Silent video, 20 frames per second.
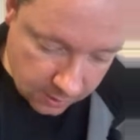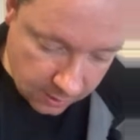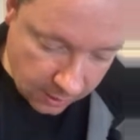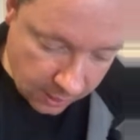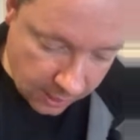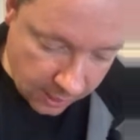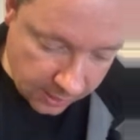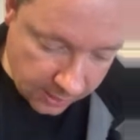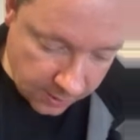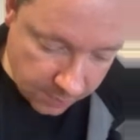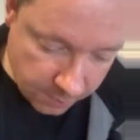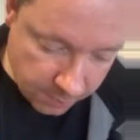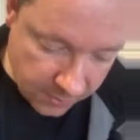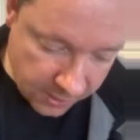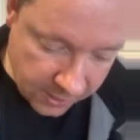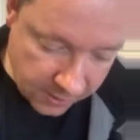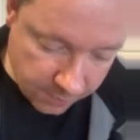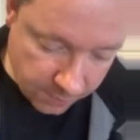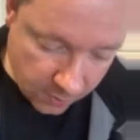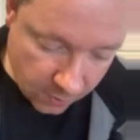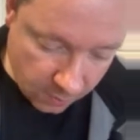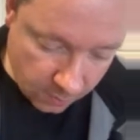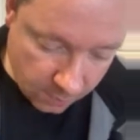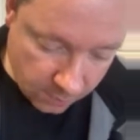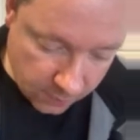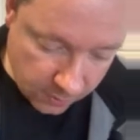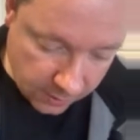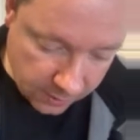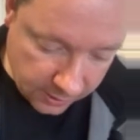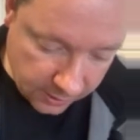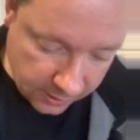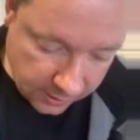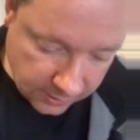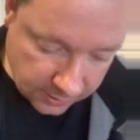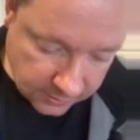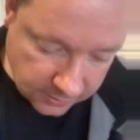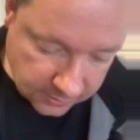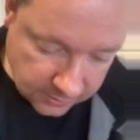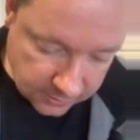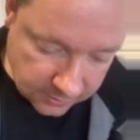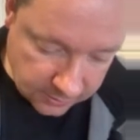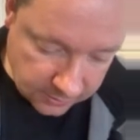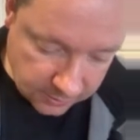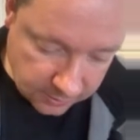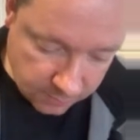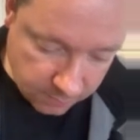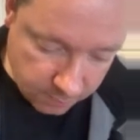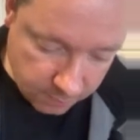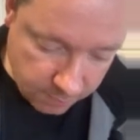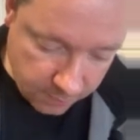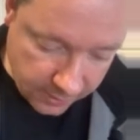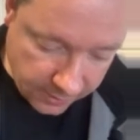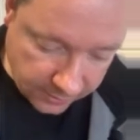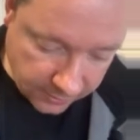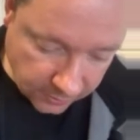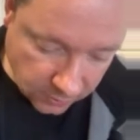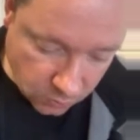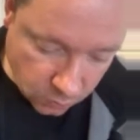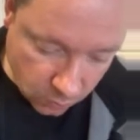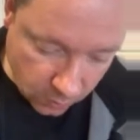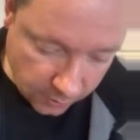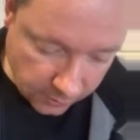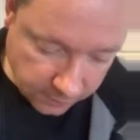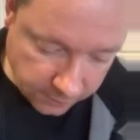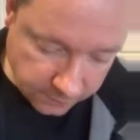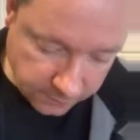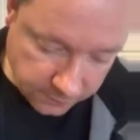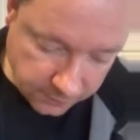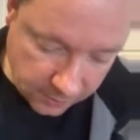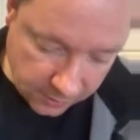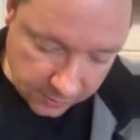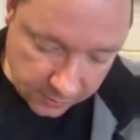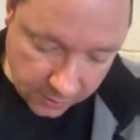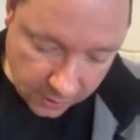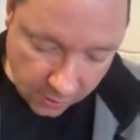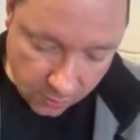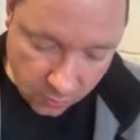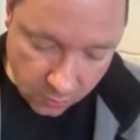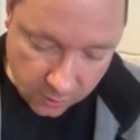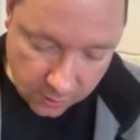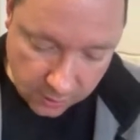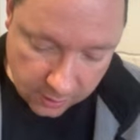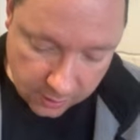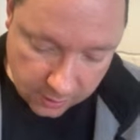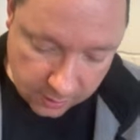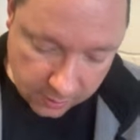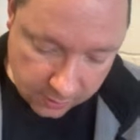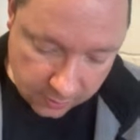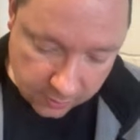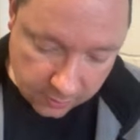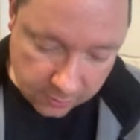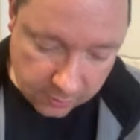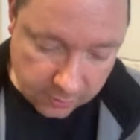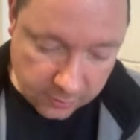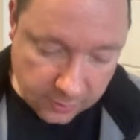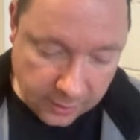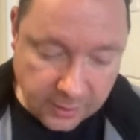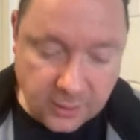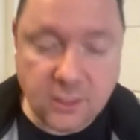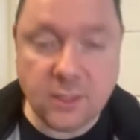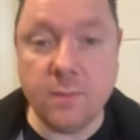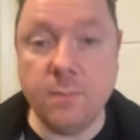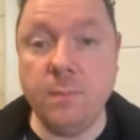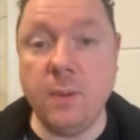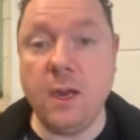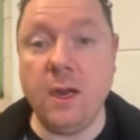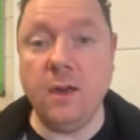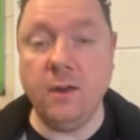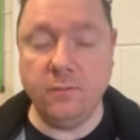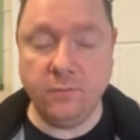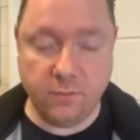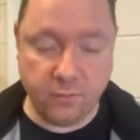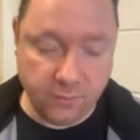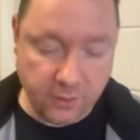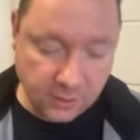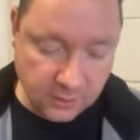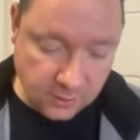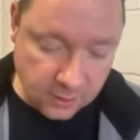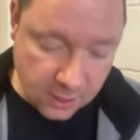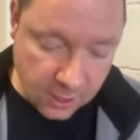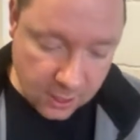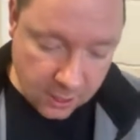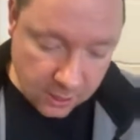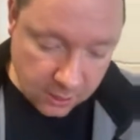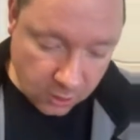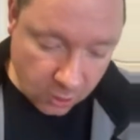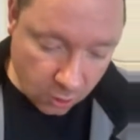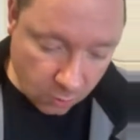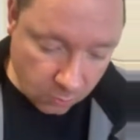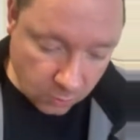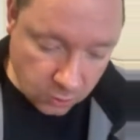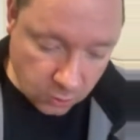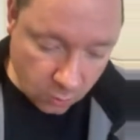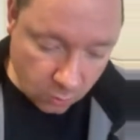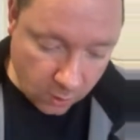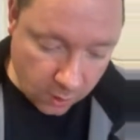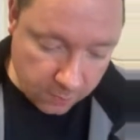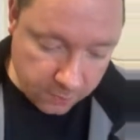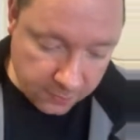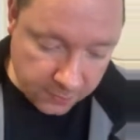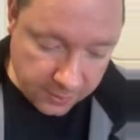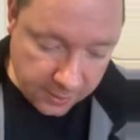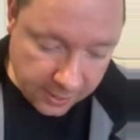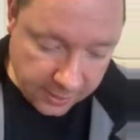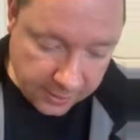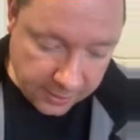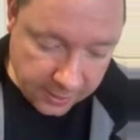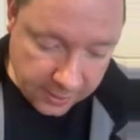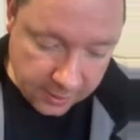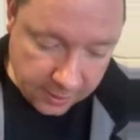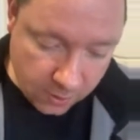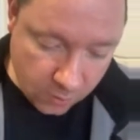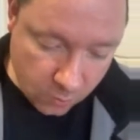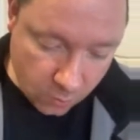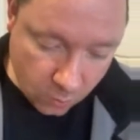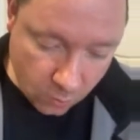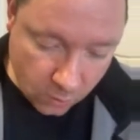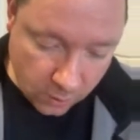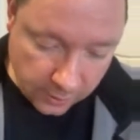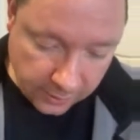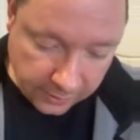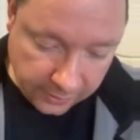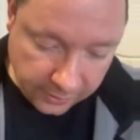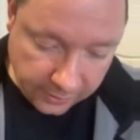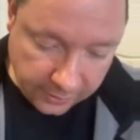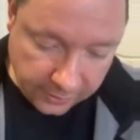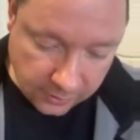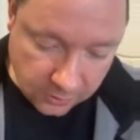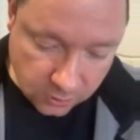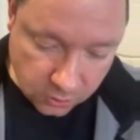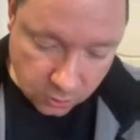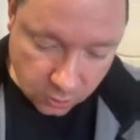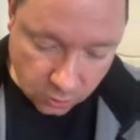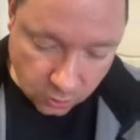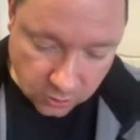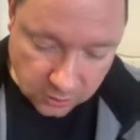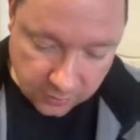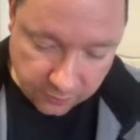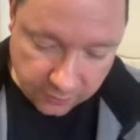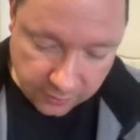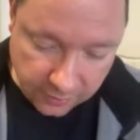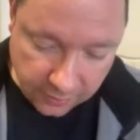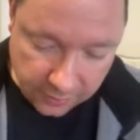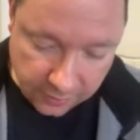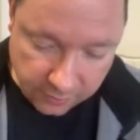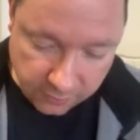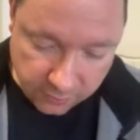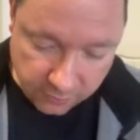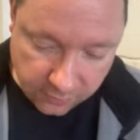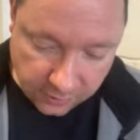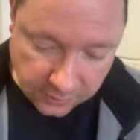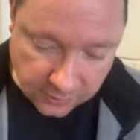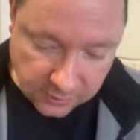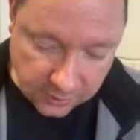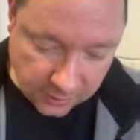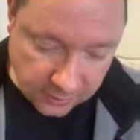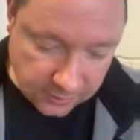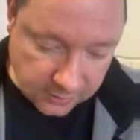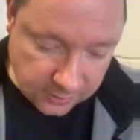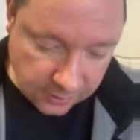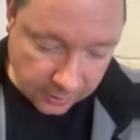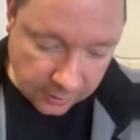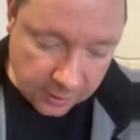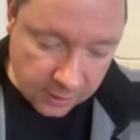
and the minimum is minus 1. Now, nice and pattern for this, you always go up 90, 180, 270, and 360.